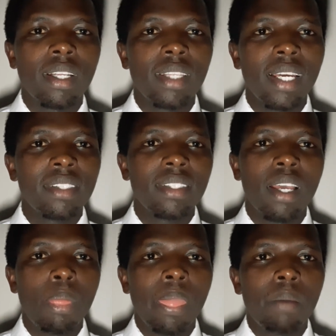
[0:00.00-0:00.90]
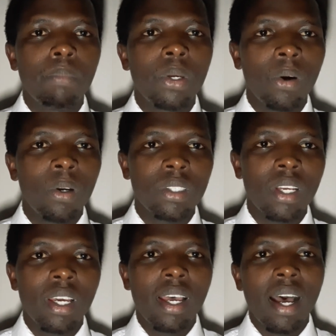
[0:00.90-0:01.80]
That is because
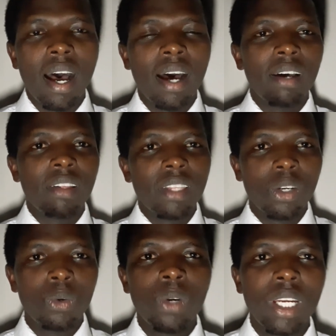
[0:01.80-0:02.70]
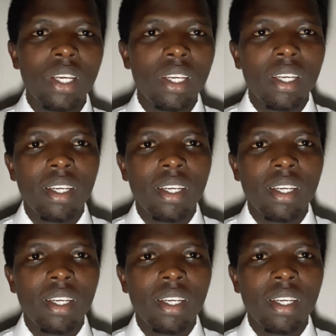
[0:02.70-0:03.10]
the ruling